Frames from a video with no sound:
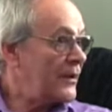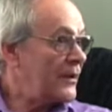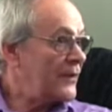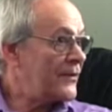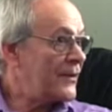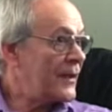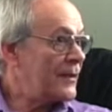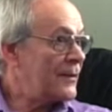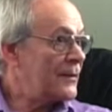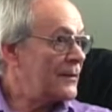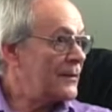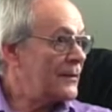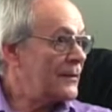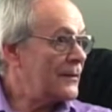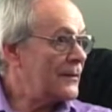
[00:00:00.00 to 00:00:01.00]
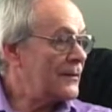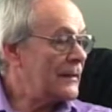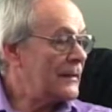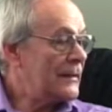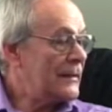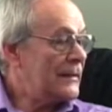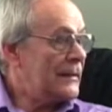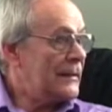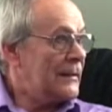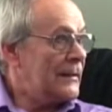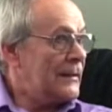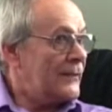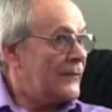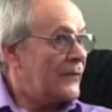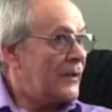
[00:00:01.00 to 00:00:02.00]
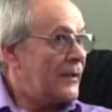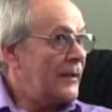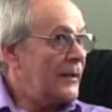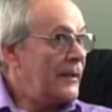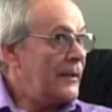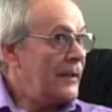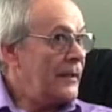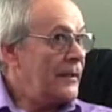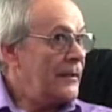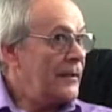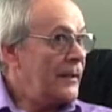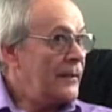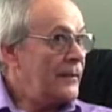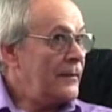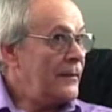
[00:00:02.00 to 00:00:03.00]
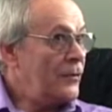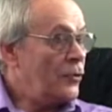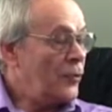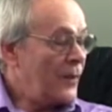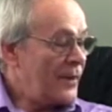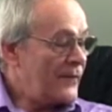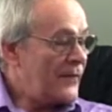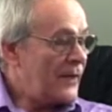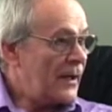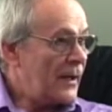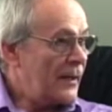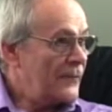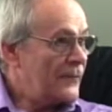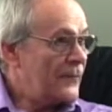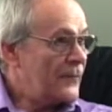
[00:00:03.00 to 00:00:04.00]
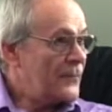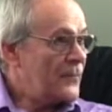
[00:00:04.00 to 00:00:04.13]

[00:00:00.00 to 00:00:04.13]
They started flooding it in 1925.